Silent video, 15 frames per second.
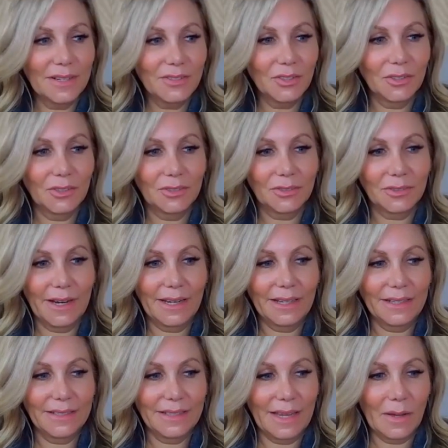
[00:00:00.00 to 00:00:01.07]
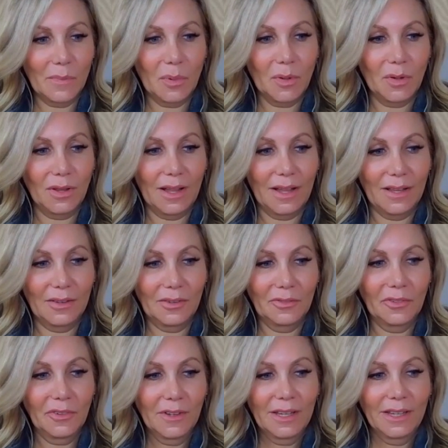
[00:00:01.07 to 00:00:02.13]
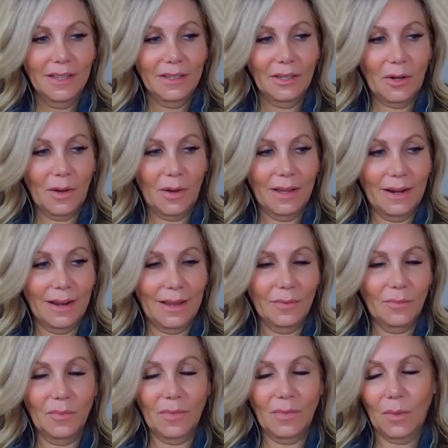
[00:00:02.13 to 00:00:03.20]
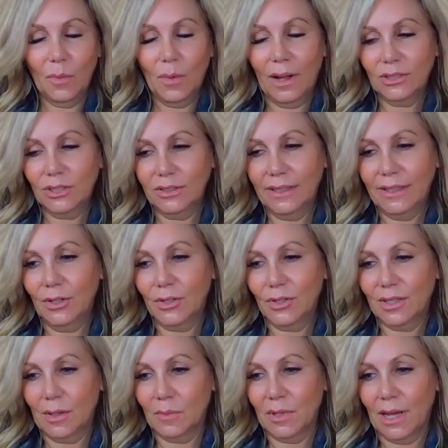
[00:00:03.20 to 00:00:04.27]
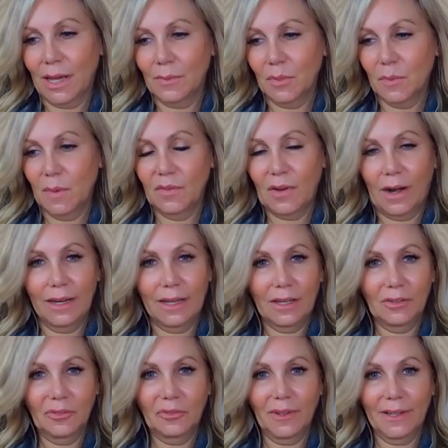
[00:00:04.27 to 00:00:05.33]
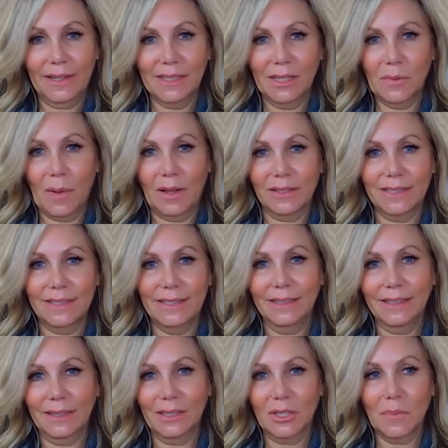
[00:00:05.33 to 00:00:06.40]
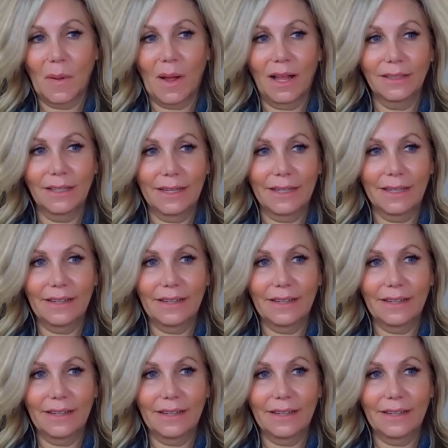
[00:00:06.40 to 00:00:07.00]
such a great example of, I watch leaders sometimes be very conflicted about stealing the spotlight.